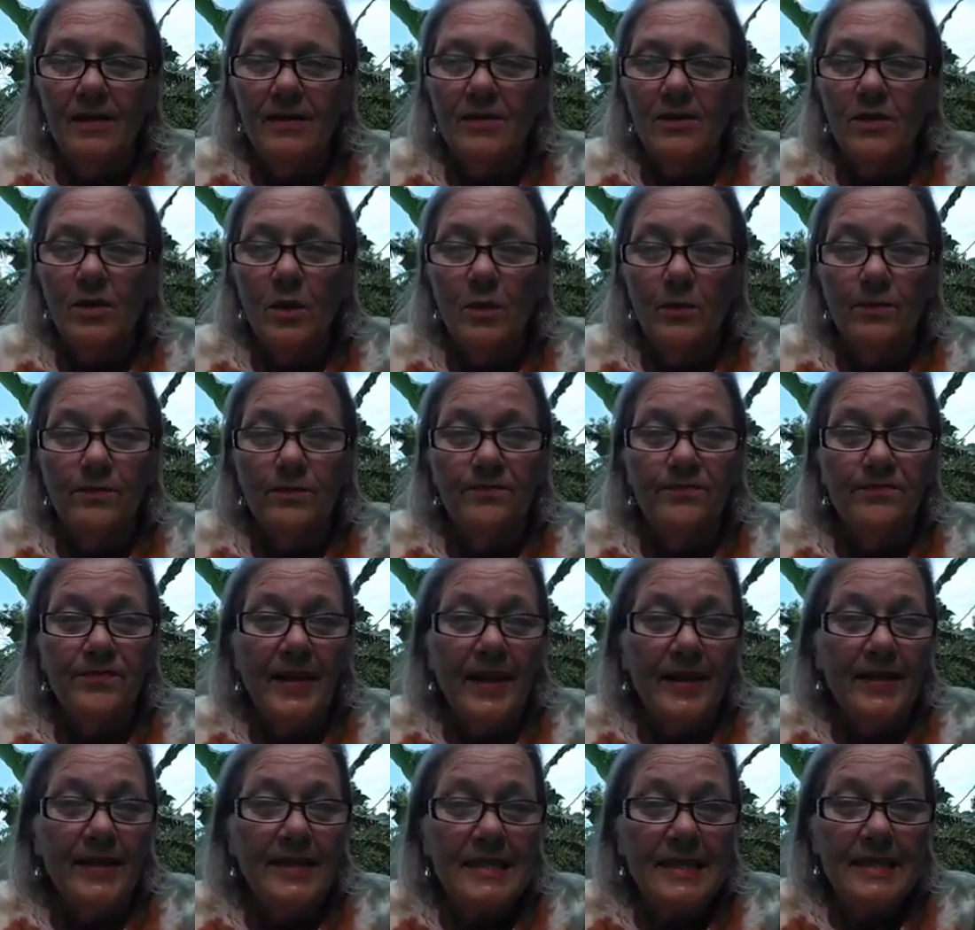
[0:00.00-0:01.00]
So
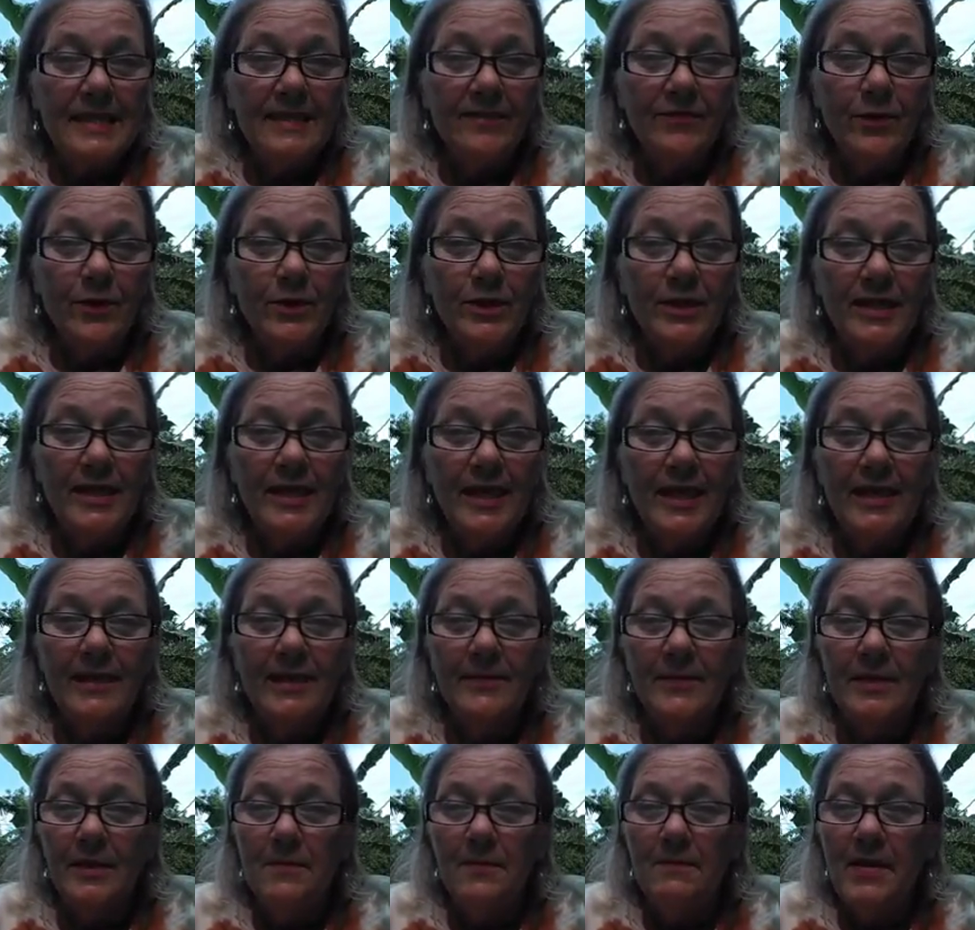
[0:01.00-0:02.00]
that's it for today.
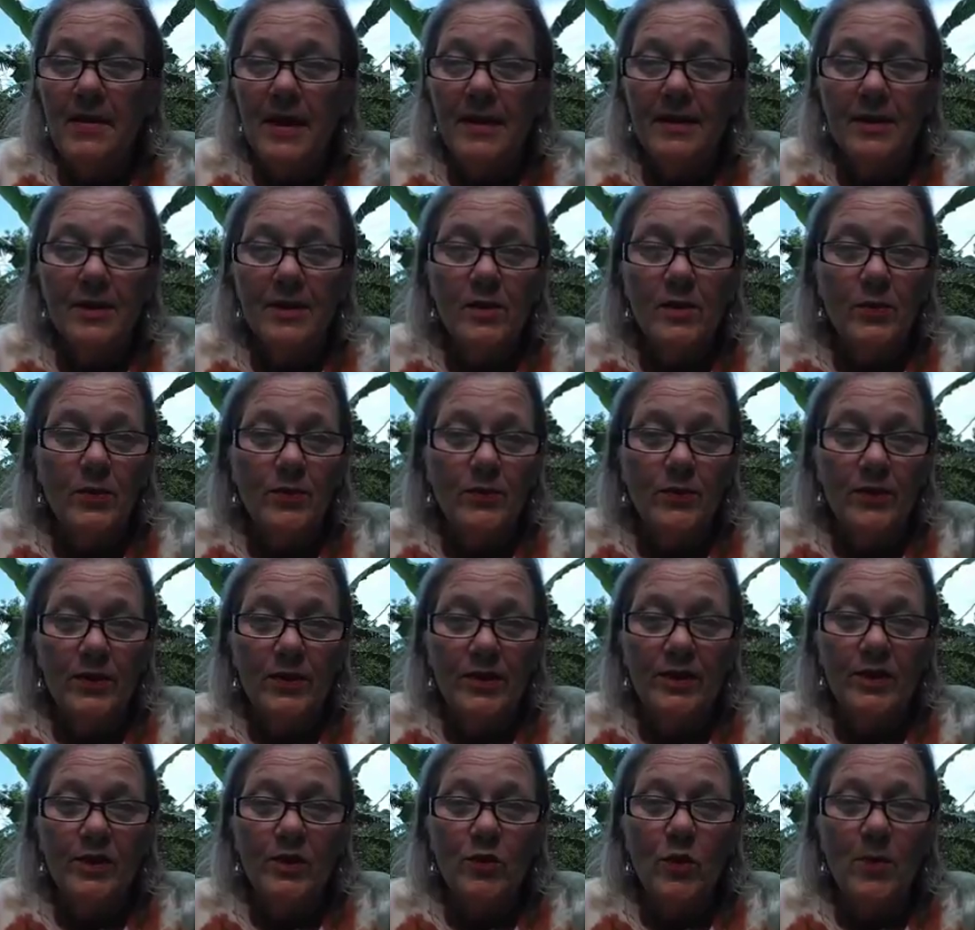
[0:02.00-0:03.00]
I'm going to make this one
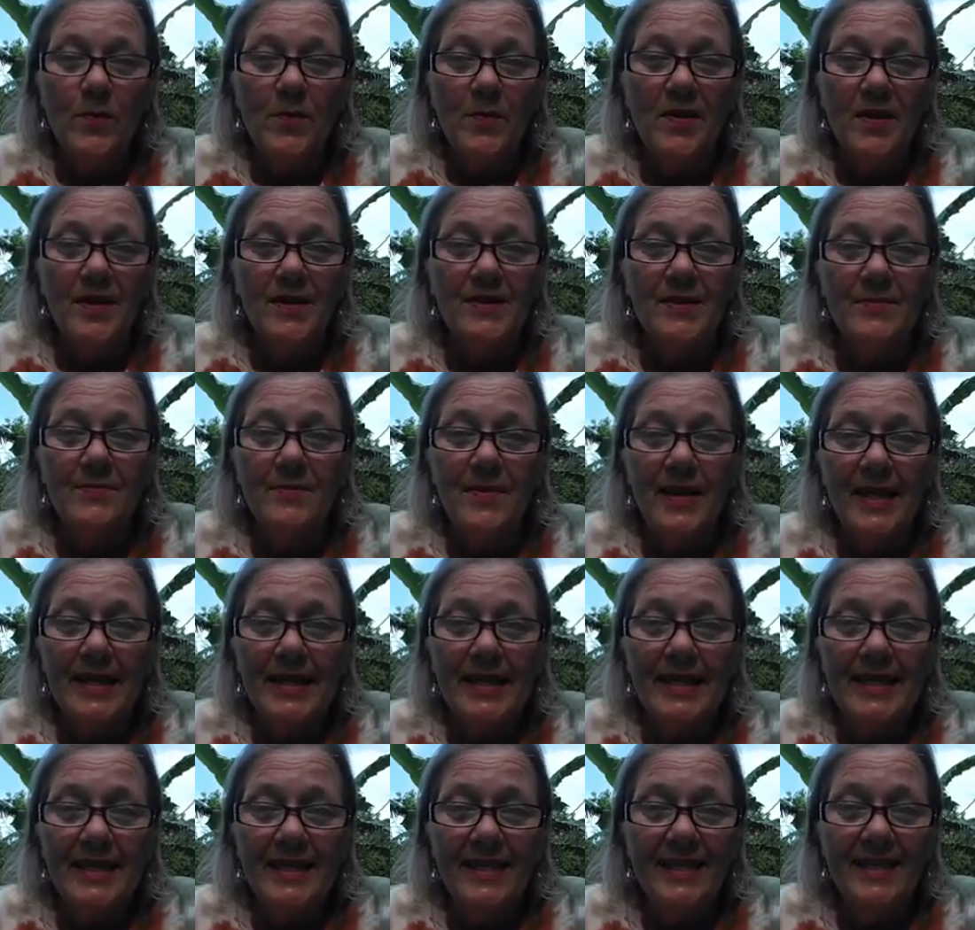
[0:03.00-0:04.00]
really short because
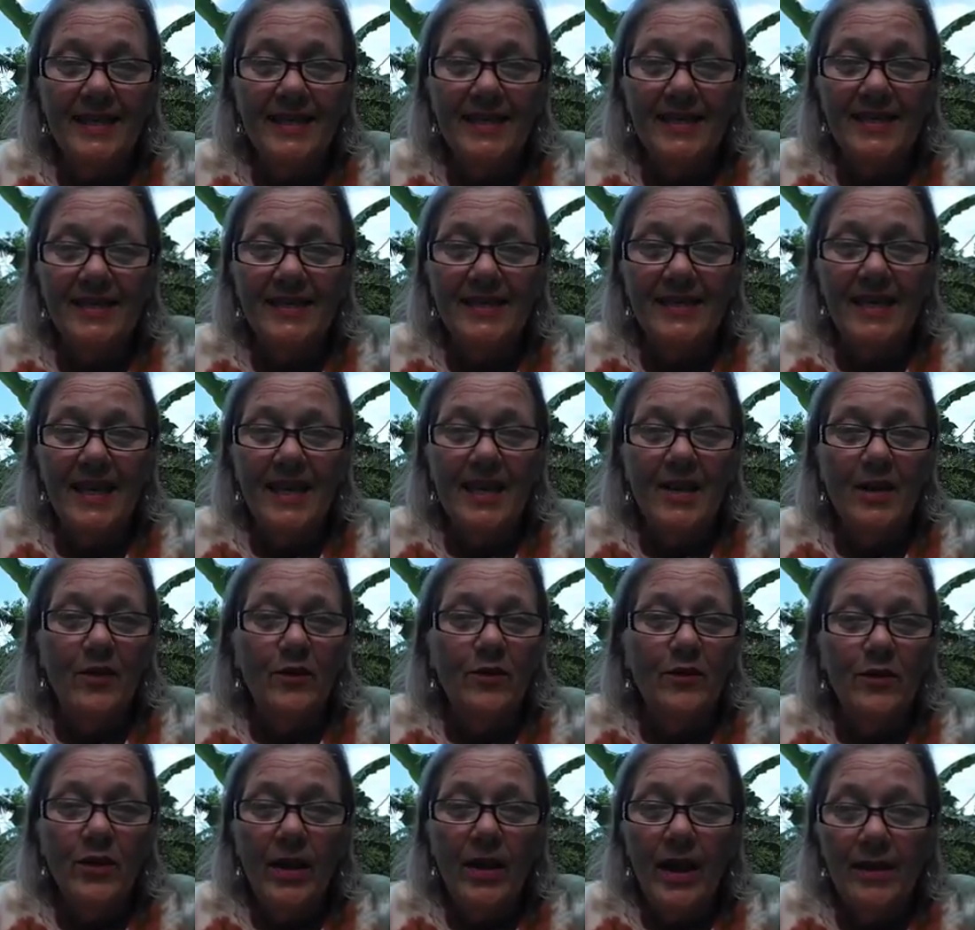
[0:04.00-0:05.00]
my kid is
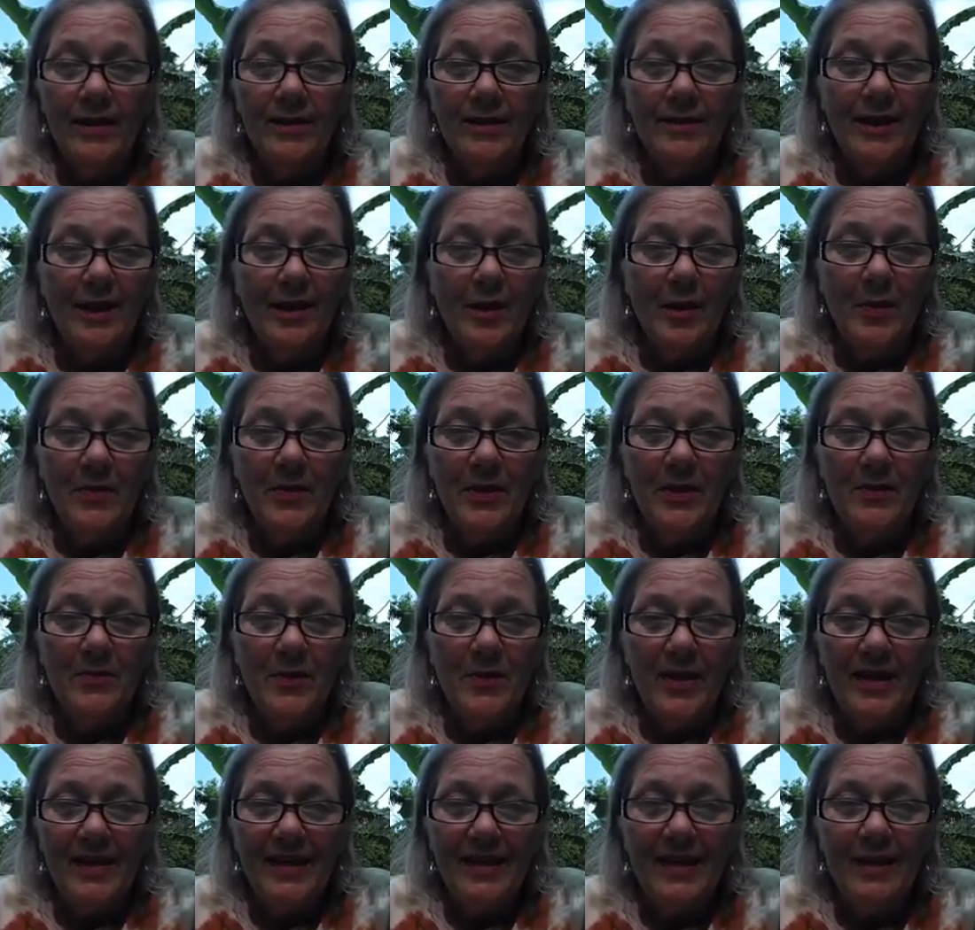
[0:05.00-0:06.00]
flying on an airplane
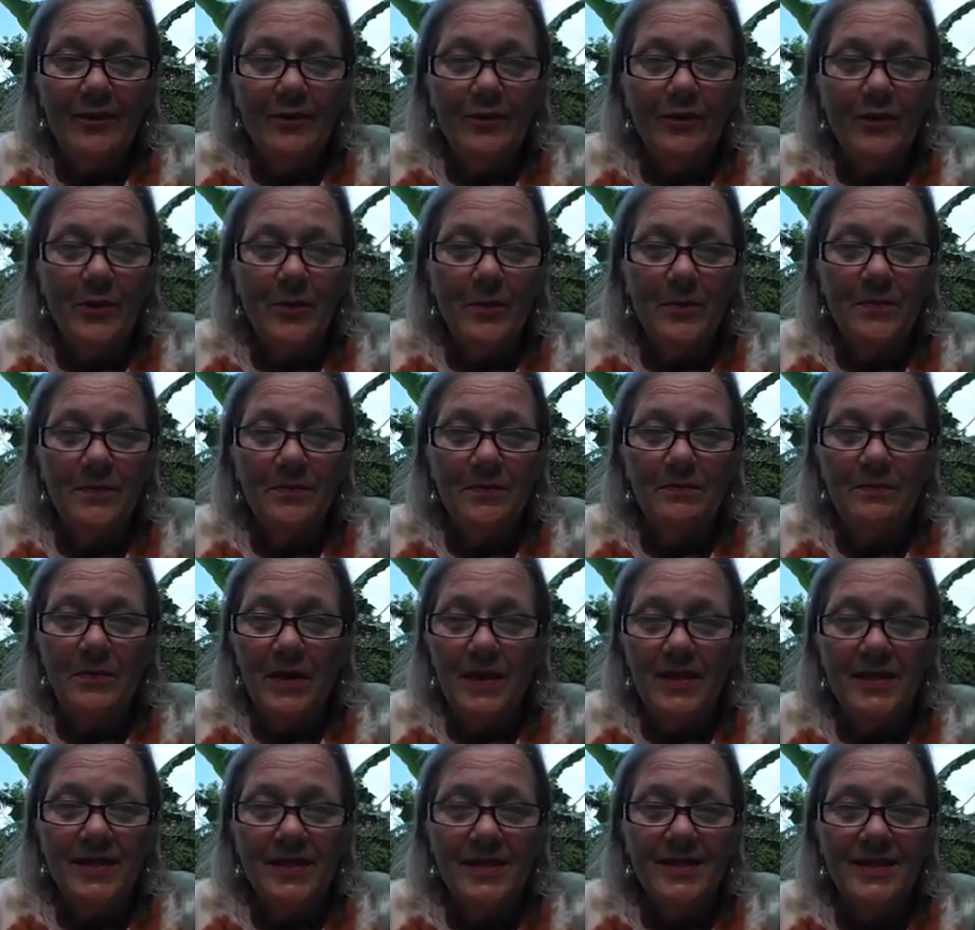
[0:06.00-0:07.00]
right now from
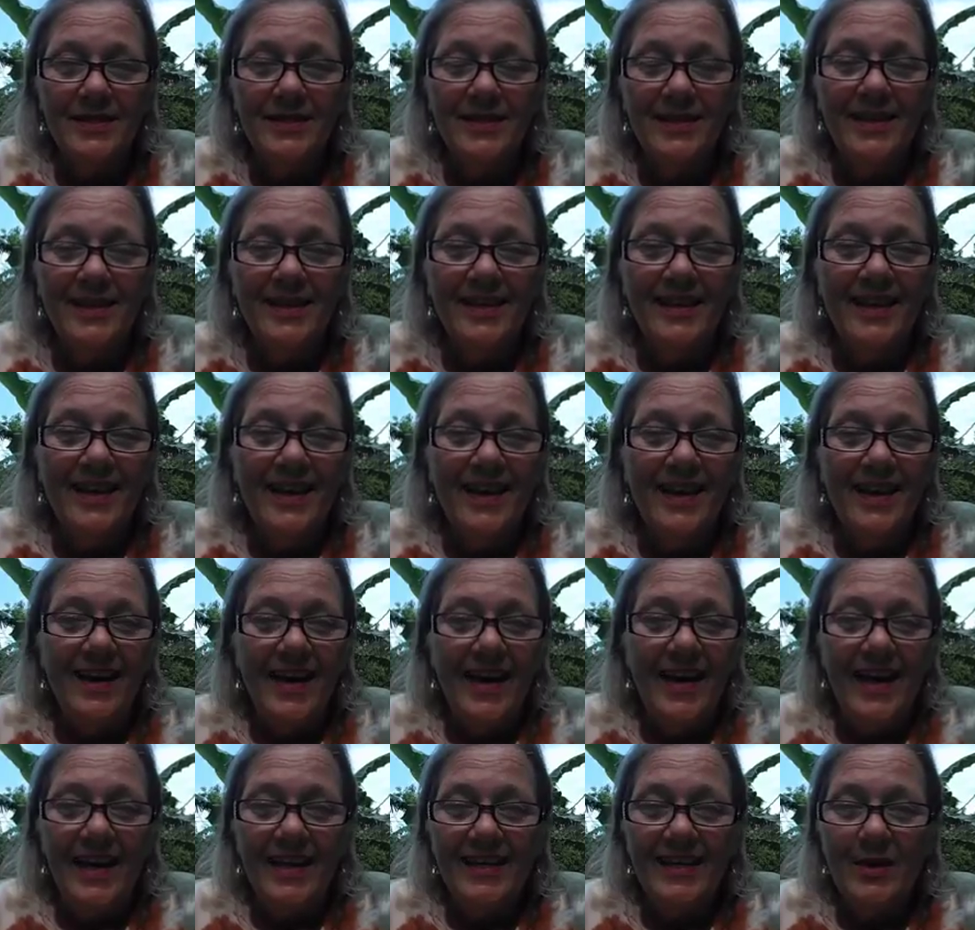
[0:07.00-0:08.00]
Boston,
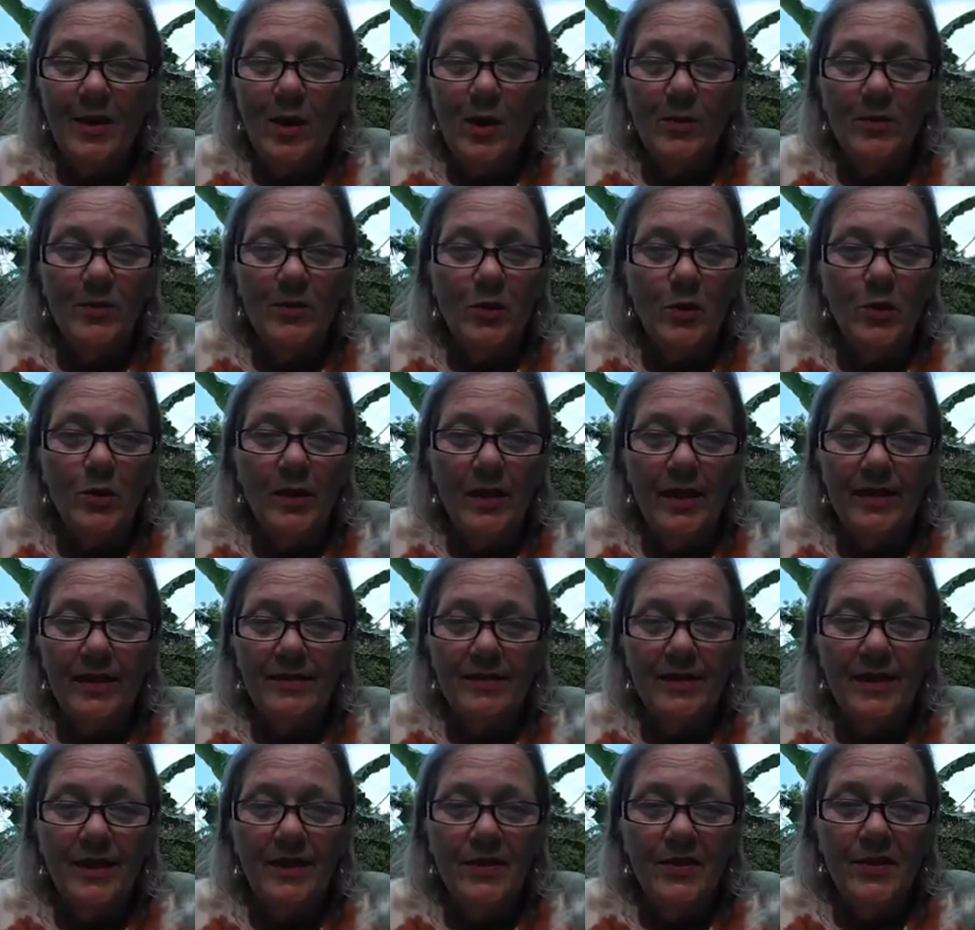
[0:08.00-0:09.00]
heading home to
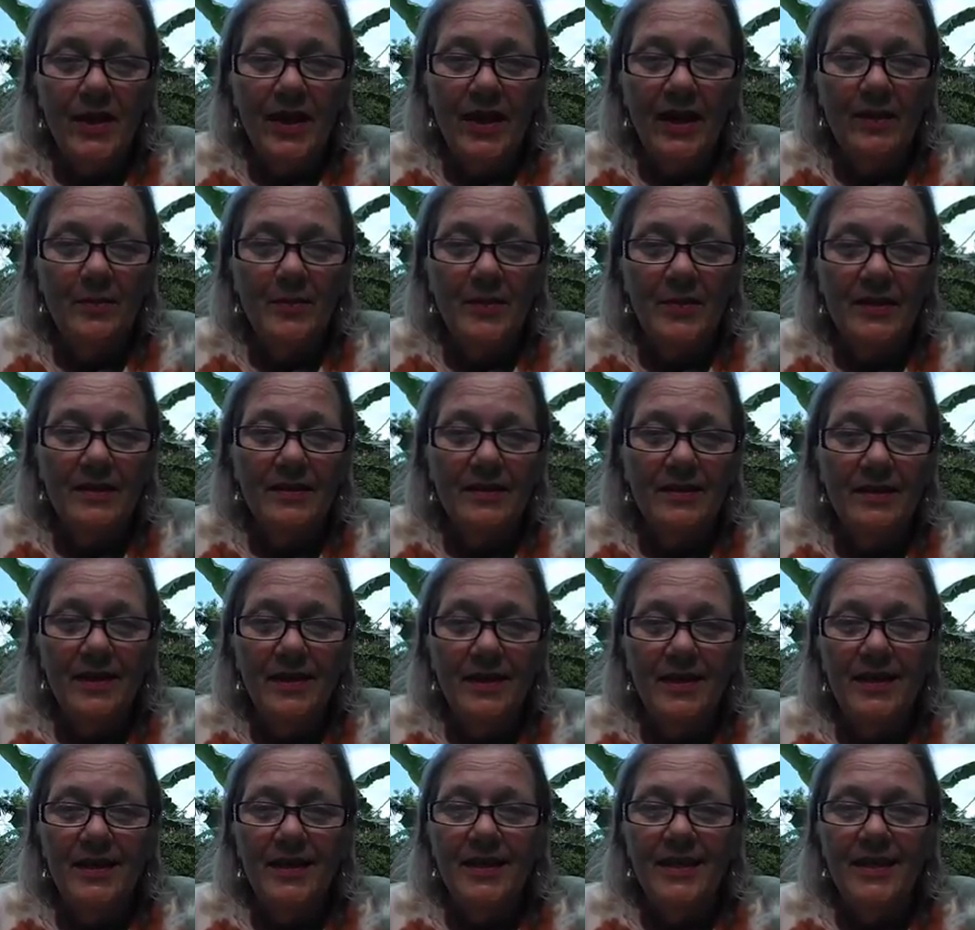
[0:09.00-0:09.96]
Orlando. I've been